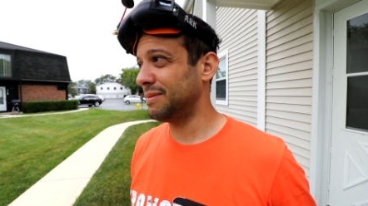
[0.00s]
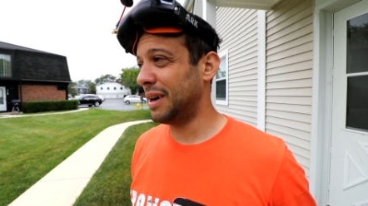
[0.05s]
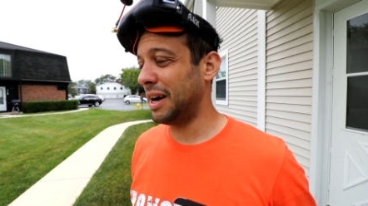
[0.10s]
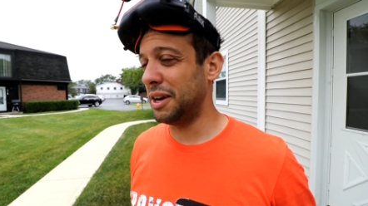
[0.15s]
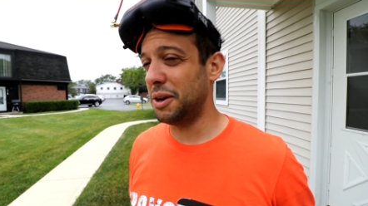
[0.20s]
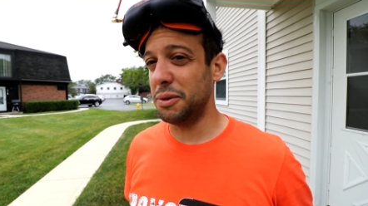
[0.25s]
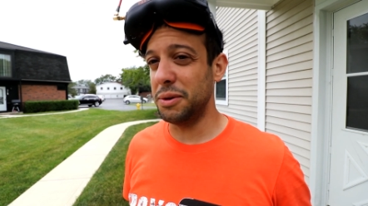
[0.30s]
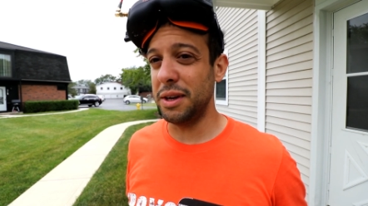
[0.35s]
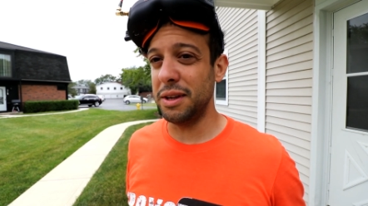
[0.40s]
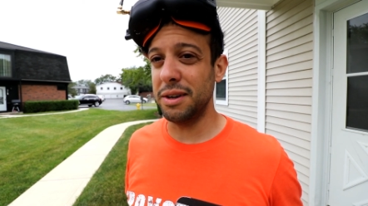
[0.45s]

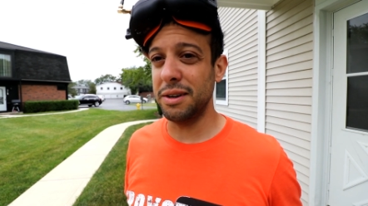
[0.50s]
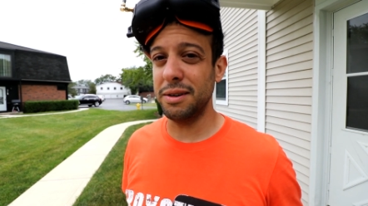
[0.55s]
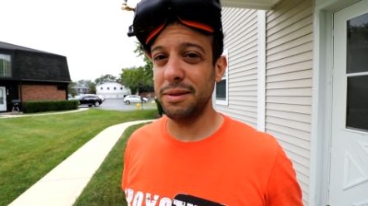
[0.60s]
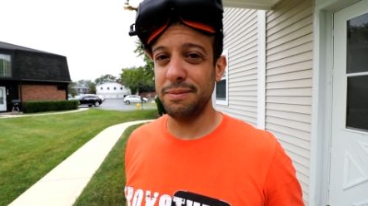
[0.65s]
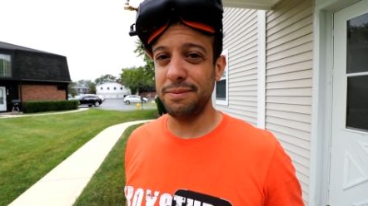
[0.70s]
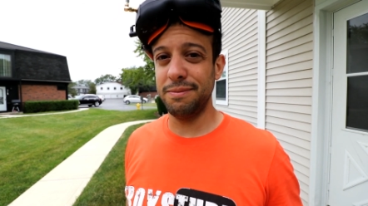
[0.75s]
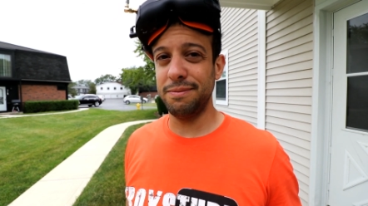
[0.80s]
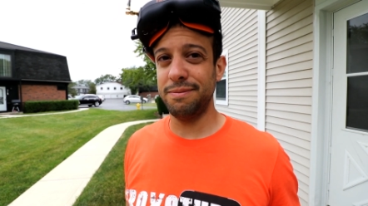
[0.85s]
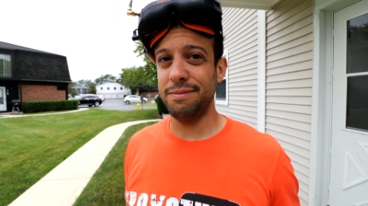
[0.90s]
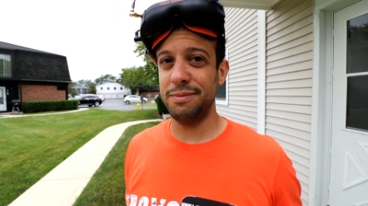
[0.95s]
I don't either.
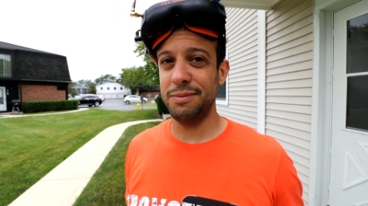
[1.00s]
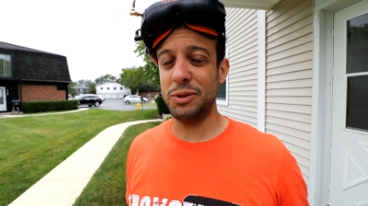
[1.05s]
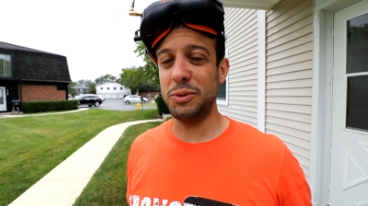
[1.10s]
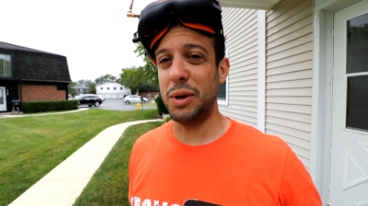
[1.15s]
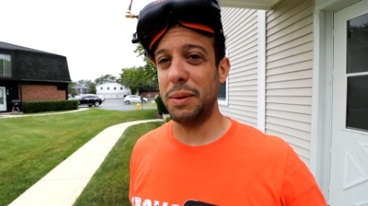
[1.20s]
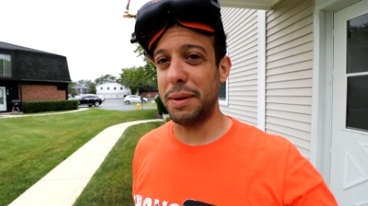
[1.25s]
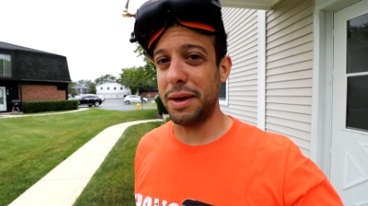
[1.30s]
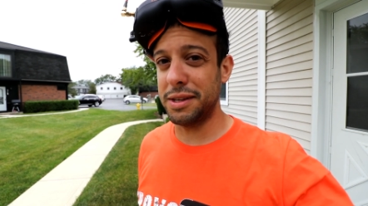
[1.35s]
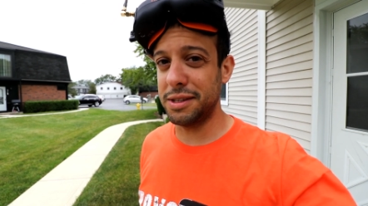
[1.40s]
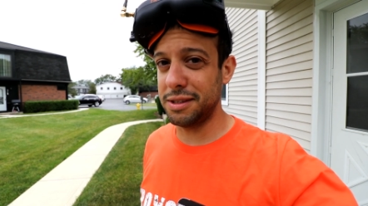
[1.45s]
That's
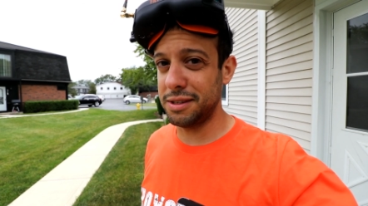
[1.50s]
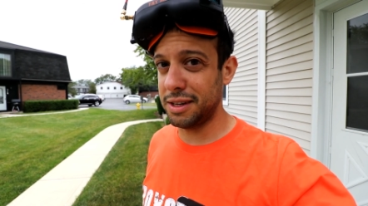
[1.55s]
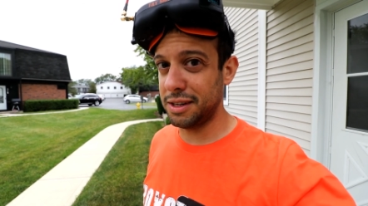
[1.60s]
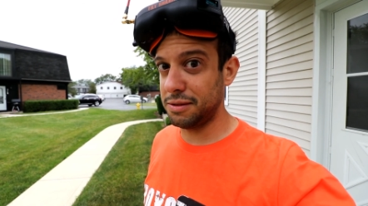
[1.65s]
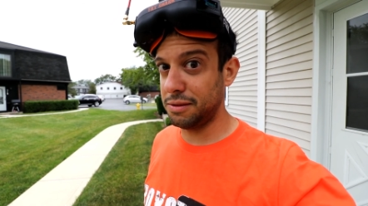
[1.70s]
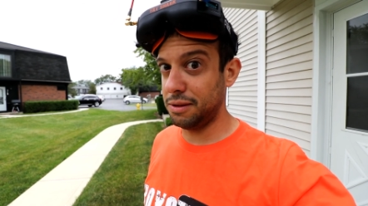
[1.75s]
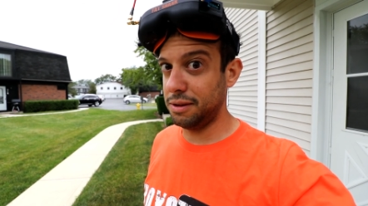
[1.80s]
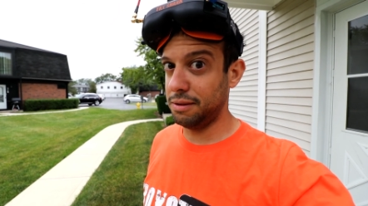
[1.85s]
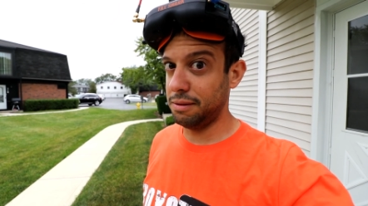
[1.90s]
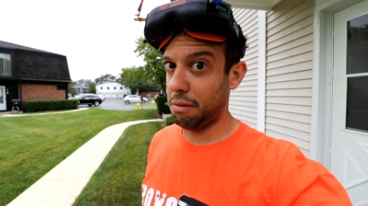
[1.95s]
why I'm not
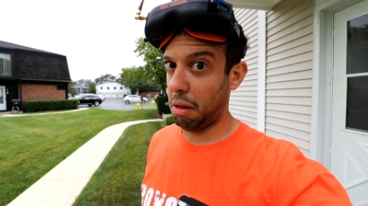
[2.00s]
successful.